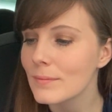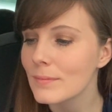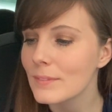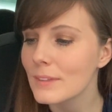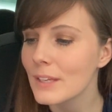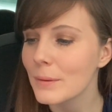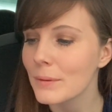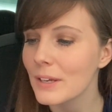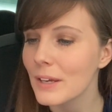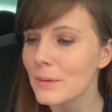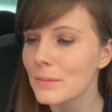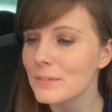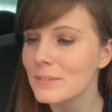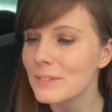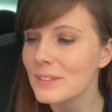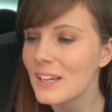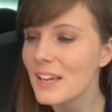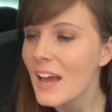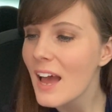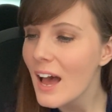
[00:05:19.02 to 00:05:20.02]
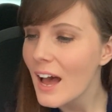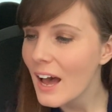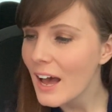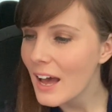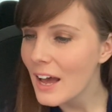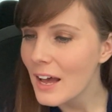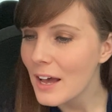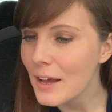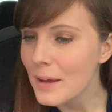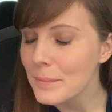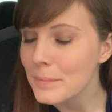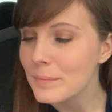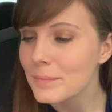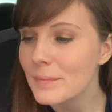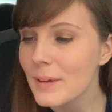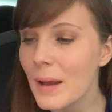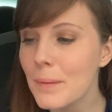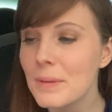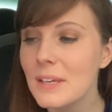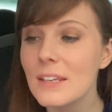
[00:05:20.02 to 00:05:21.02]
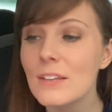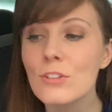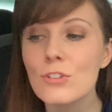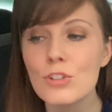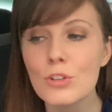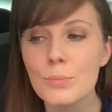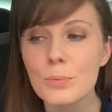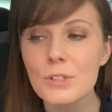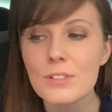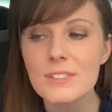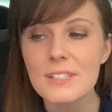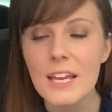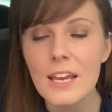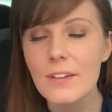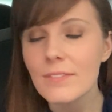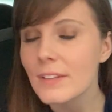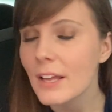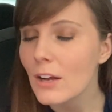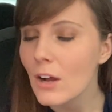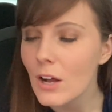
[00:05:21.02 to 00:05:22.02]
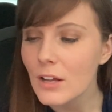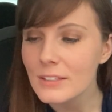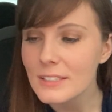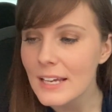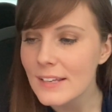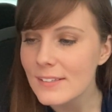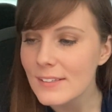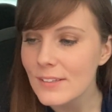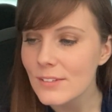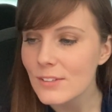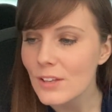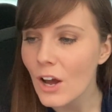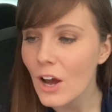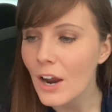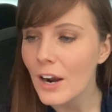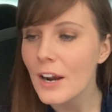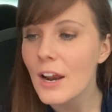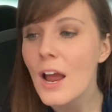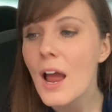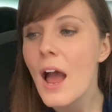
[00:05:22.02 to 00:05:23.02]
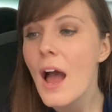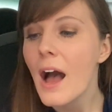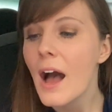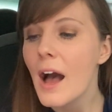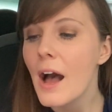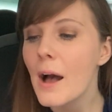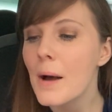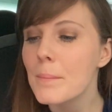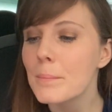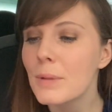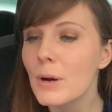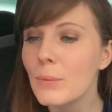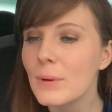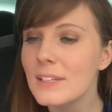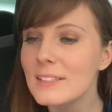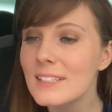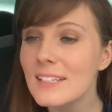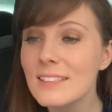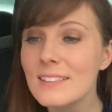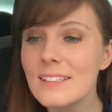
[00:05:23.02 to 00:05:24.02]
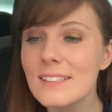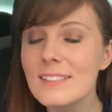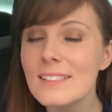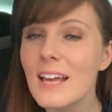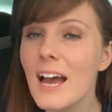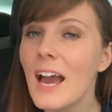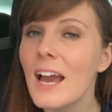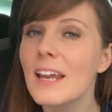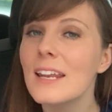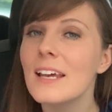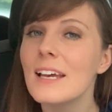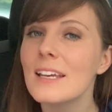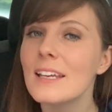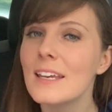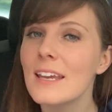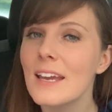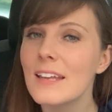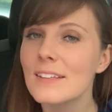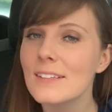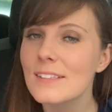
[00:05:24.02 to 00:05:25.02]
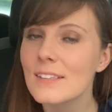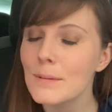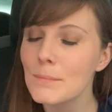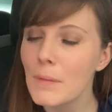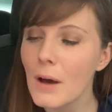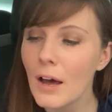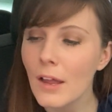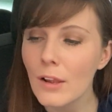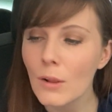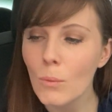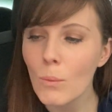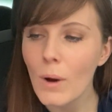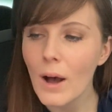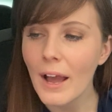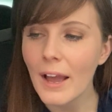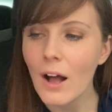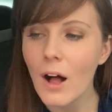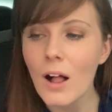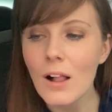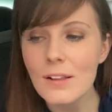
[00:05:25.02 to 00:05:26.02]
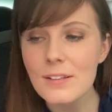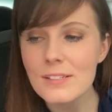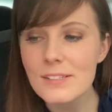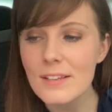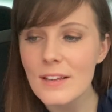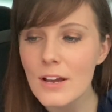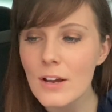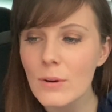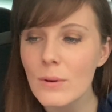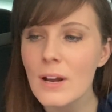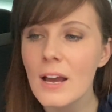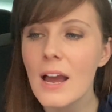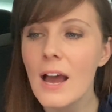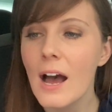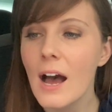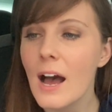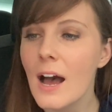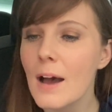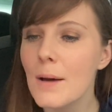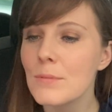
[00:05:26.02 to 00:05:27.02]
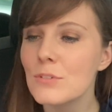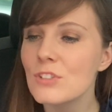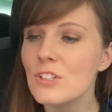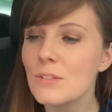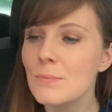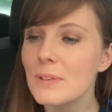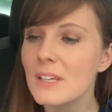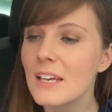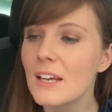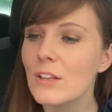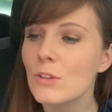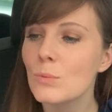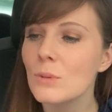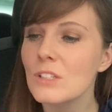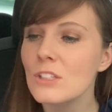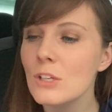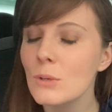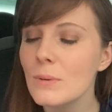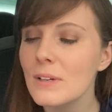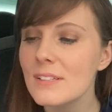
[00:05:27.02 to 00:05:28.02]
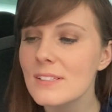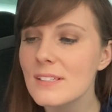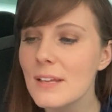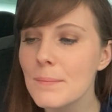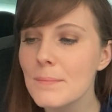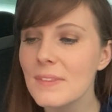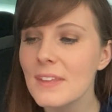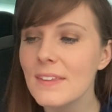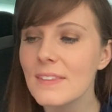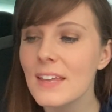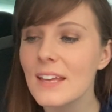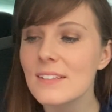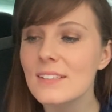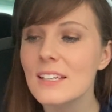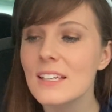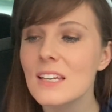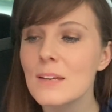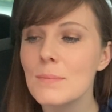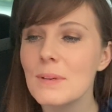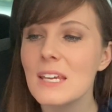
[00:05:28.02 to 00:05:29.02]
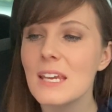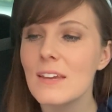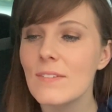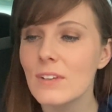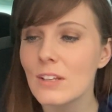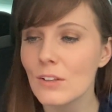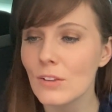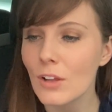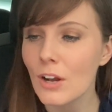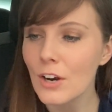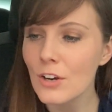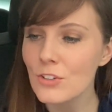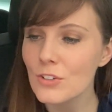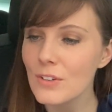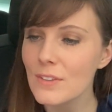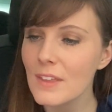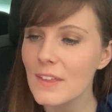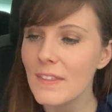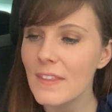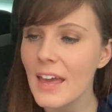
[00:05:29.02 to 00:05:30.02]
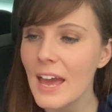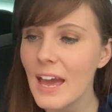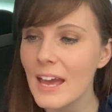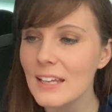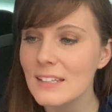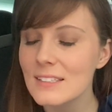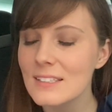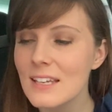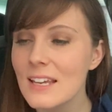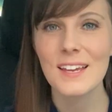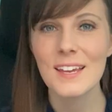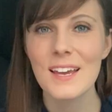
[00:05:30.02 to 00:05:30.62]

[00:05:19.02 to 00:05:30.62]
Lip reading: There we go. I mean, it's super safe like all Teslas are, but we did decide against the Model Y also, just because we do want something that's going to be even larger than that.